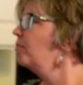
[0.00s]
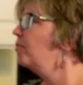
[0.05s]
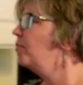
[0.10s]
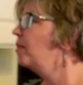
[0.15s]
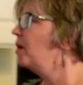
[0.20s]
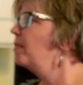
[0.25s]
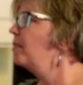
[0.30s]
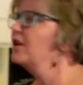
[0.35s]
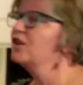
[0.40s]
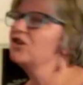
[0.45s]
a
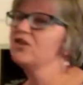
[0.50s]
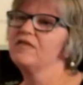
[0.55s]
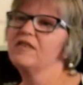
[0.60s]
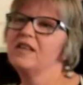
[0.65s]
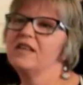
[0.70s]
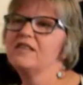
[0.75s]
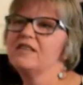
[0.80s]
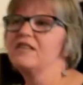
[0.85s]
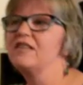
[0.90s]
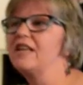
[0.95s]
pinch of
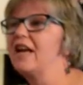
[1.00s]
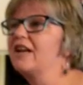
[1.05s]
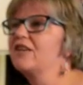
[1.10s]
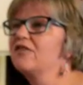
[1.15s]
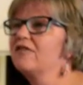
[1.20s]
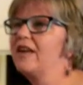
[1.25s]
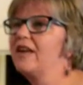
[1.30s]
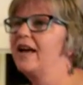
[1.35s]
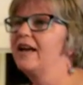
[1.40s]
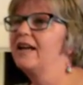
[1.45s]
this, a dash of
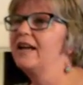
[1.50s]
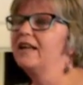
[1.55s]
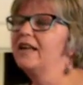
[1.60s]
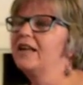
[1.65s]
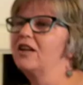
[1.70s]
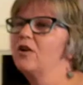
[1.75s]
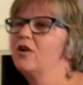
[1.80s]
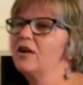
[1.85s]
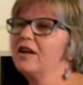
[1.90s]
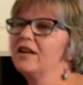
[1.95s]
that, and I
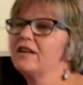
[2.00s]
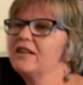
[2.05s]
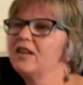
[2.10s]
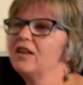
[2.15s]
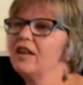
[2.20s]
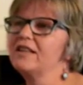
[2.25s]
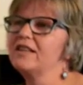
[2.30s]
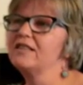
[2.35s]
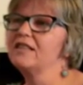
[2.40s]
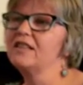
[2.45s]
cook until
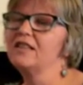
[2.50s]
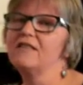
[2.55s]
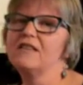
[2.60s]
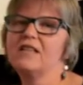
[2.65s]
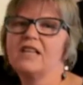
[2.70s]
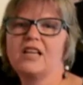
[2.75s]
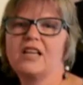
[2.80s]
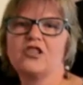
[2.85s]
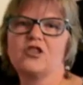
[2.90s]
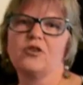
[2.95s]
I see the
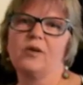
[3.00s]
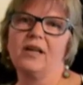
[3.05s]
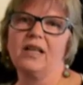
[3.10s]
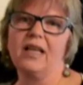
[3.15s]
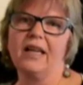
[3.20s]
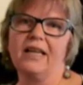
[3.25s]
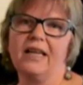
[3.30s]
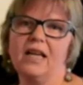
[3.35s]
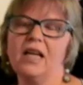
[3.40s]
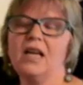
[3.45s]
texture I
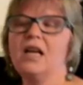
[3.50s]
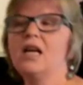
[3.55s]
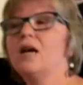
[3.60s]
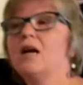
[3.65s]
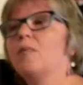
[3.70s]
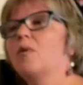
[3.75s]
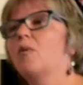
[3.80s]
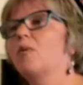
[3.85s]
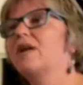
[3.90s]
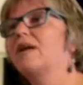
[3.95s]
like.
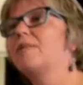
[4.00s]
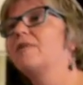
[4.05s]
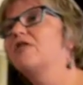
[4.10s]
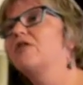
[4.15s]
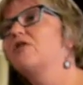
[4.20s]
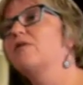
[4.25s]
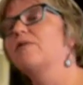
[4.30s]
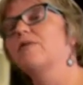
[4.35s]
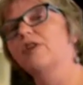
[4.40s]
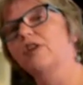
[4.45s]
But what I'm going to
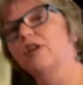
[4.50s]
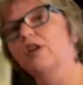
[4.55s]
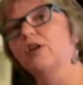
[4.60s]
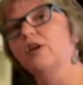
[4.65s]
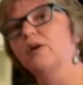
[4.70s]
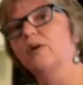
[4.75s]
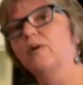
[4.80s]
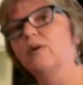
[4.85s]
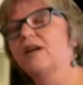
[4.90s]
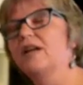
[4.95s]
do for
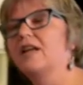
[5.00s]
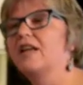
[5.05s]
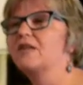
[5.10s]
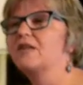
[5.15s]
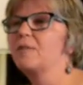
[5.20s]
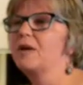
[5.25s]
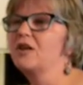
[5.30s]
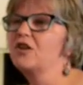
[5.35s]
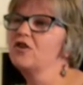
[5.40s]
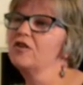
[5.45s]
you is
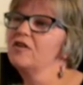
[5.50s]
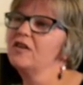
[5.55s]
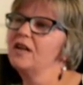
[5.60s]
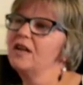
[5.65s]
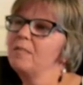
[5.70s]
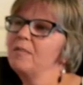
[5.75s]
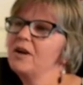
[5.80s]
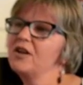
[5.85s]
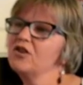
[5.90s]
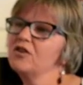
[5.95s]
make sure that I
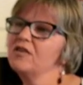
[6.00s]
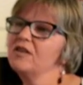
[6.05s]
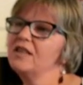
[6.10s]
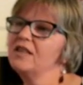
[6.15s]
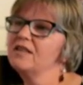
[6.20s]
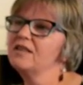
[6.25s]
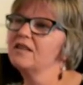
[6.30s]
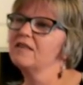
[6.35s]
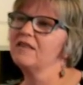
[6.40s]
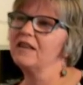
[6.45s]
measure these
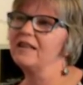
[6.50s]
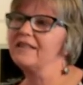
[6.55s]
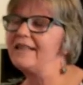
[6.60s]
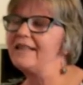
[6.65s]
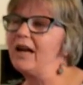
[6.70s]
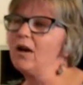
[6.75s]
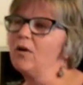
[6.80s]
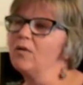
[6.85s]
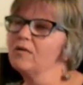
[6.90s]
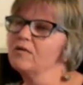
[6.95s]
things
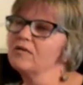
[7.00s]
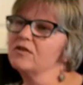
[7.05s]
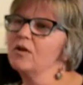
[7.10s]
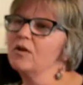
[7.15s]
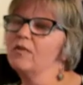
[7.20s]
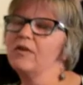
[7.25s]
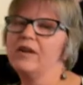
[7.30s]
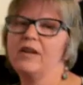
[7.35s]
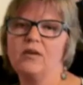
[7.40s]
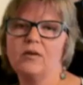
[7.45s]
out so
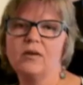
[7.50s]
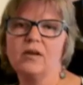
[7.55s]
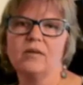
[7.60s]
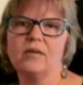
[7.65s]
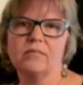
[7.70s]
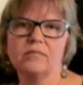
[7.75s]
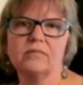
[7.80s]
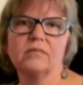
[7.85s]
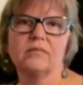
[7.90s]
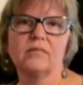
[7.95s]
that you can
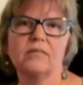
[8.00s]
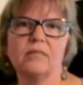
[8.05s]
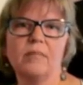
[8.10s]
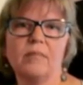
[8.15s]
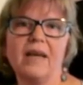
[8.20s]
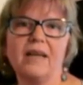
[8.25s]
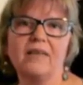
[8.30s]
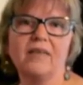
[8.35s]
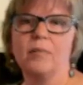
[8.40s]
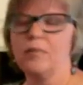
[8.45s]

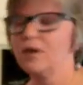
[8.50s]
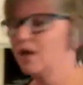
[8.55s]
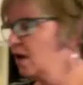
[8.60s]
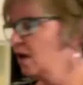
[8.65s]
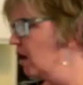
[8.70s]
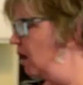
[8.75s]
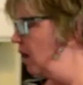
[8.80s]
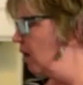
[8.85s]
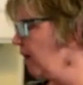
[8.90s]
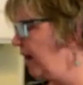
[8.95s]
make them.
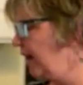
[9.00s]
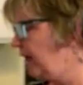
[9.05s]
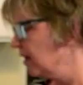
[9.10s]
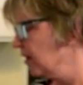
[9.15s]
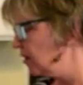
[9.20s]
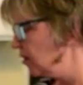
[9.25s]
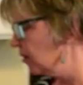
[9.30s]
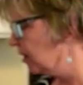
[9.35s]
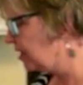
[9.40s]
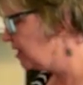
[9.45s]
Okay,
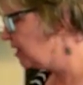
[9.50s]
so let's